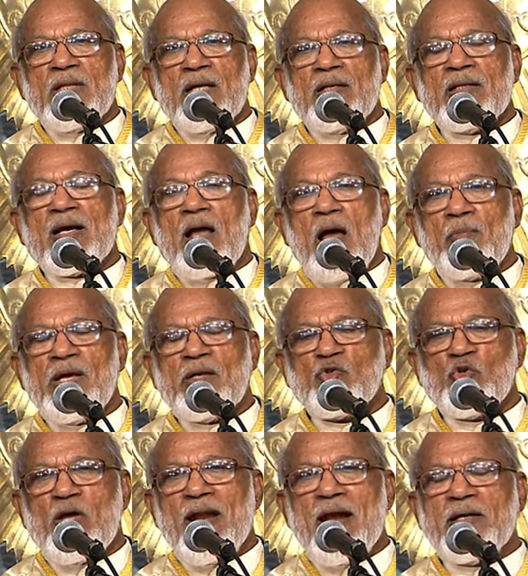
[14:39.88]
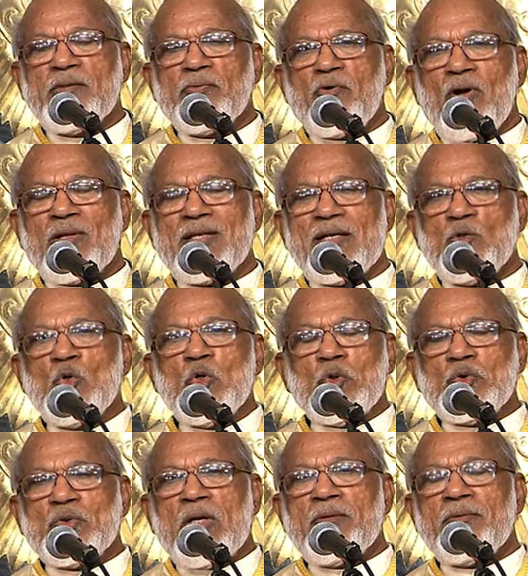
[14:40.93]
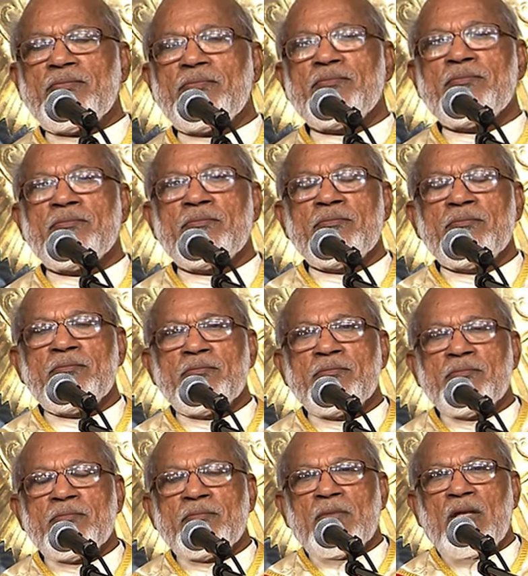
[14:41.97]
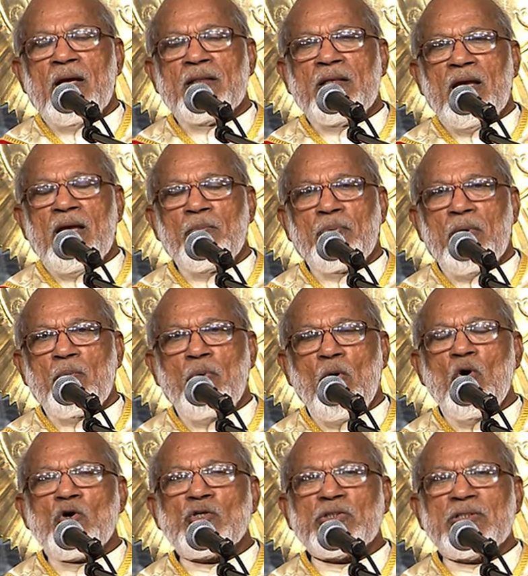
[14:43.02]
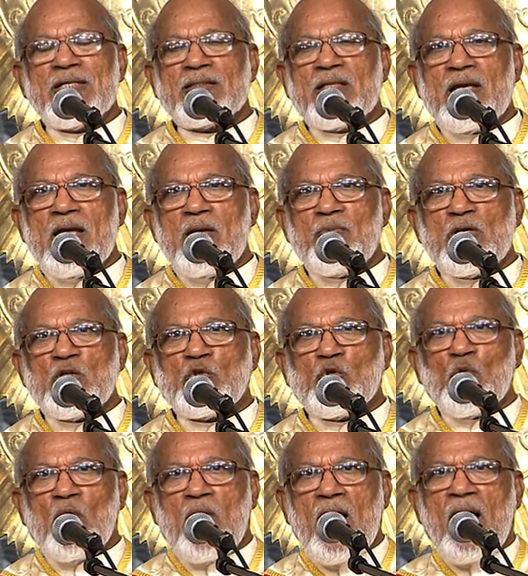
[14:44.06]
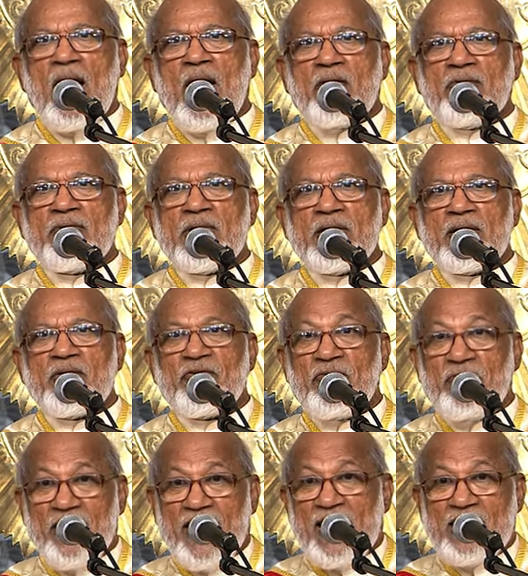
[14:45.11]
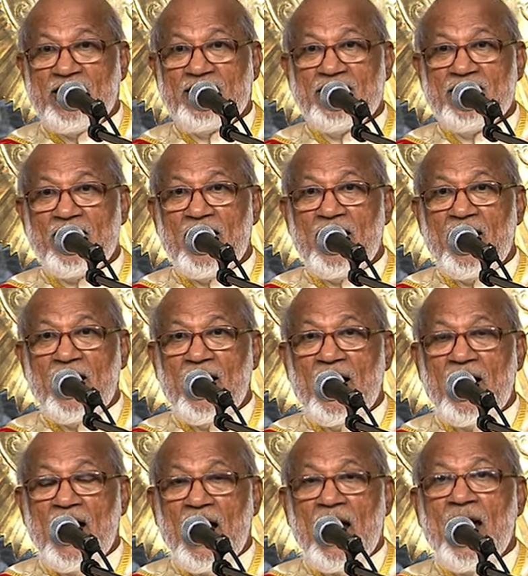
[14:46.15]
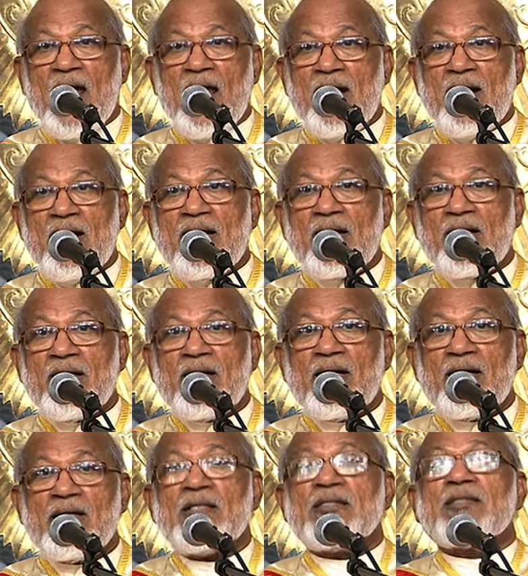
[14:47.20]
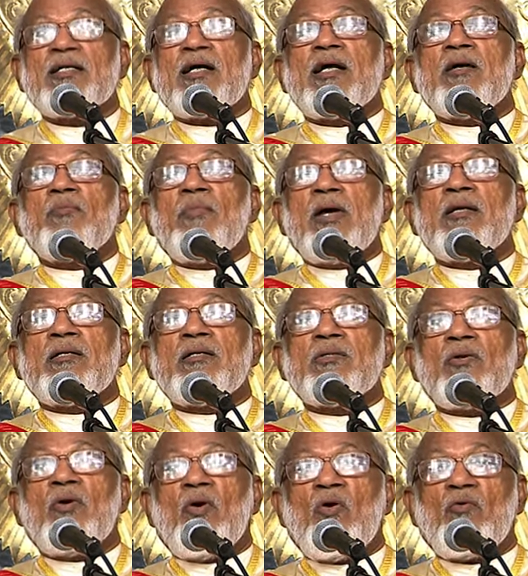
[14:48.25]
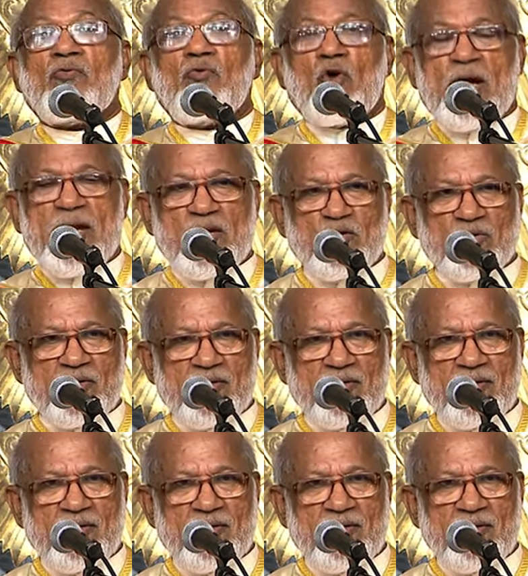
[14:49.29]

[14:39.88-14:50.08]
In the coming synod for the youth, the proposed theme is to have faith and discernment of vocation.